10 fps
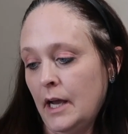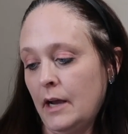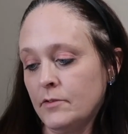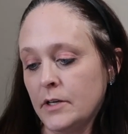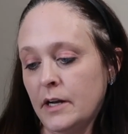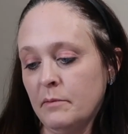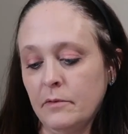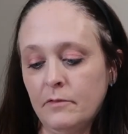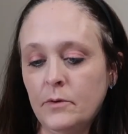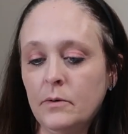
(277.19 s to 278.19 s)
I've tried them
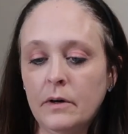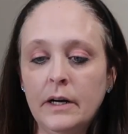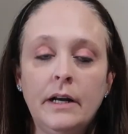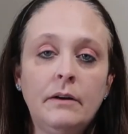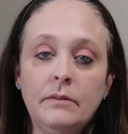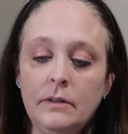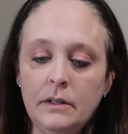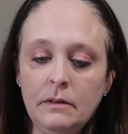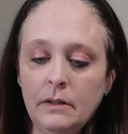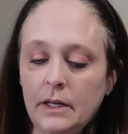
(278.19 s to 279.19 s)
before and I really
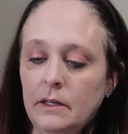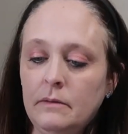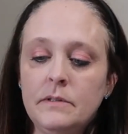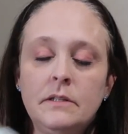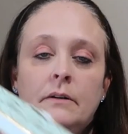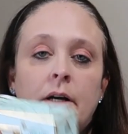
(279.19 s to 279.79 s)
do like them, so